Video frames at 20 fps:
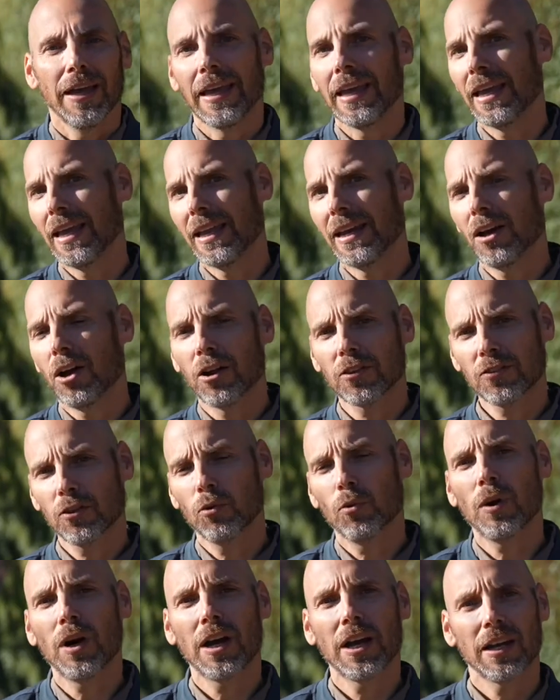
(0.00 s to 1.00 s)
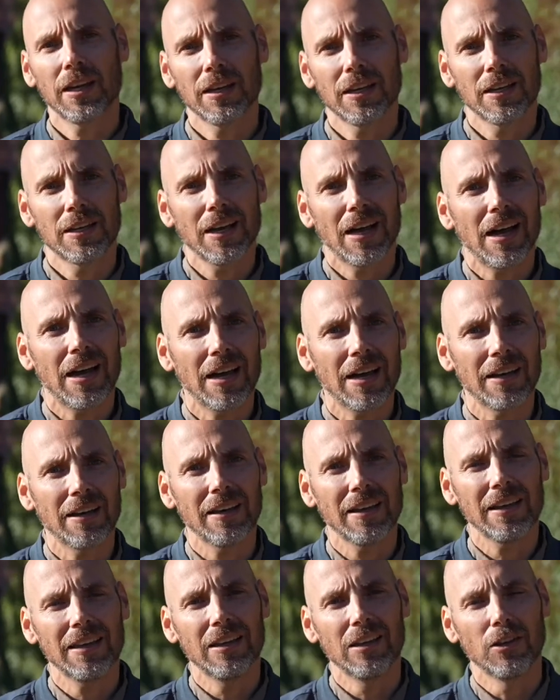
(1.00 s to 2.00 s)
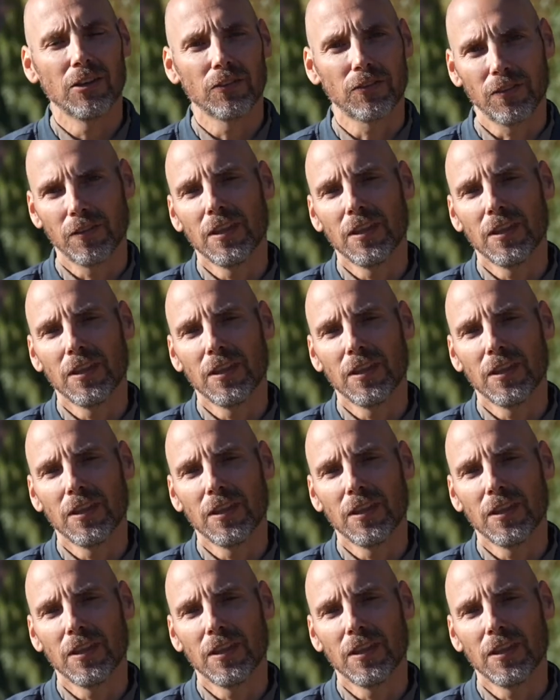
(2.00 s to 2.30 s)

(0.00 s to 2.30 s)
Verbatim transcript: and also why God is